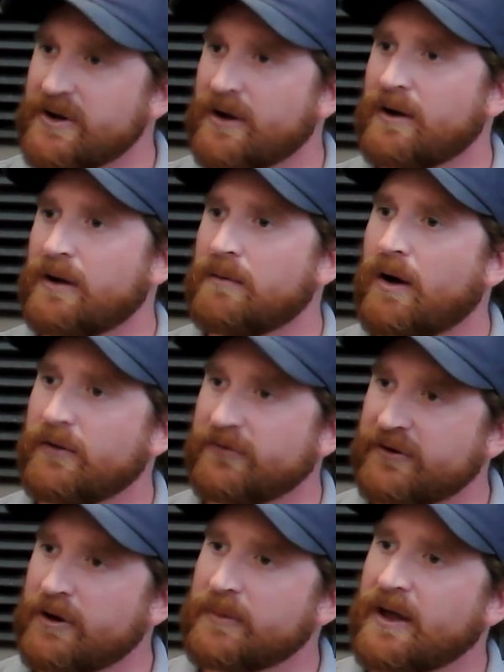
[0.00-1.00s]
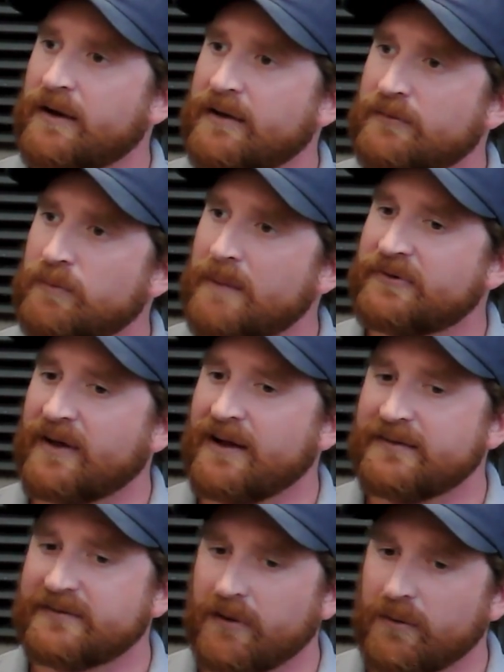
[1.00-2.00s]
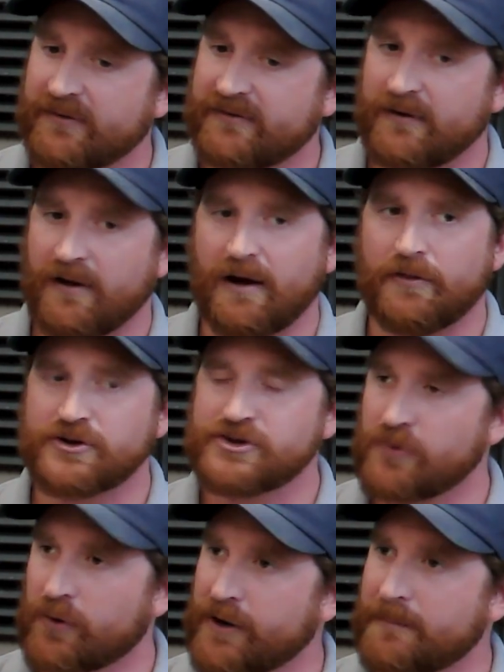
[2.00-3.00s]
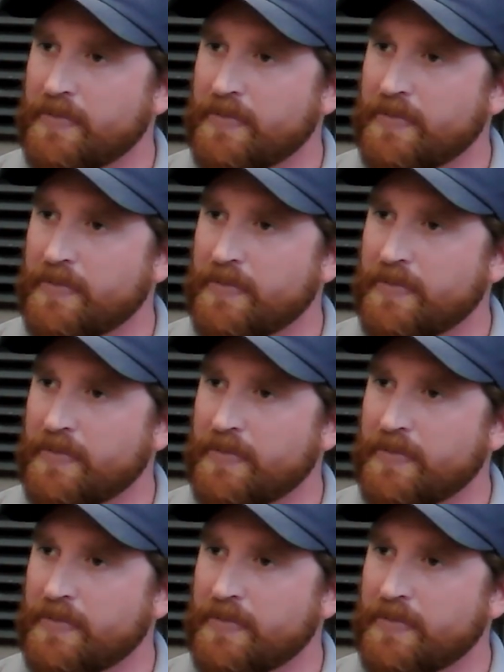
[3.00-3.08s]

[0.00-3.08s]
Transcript: on Sonoma County's website. So it's the short